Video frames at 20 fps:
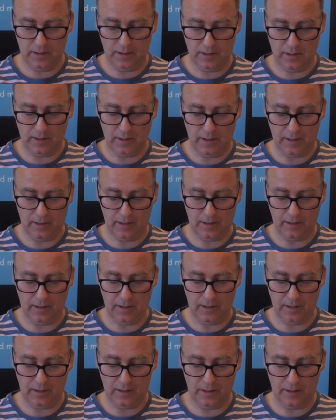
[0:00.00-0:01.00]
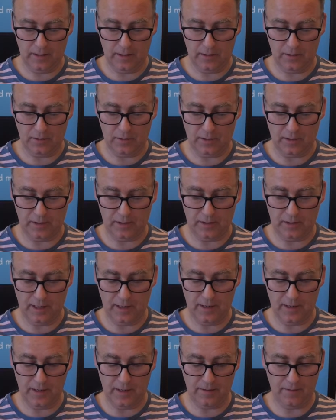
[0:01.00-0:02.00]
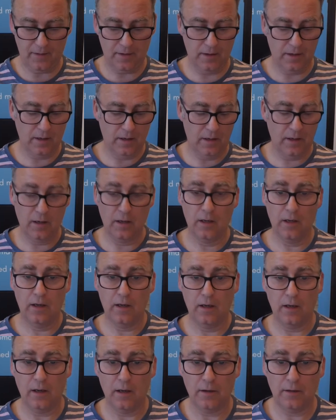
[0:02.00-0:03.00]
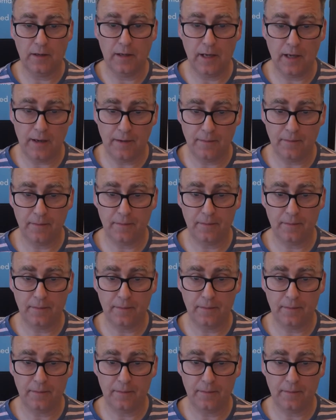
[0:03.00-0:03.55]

and try and send that. Okay.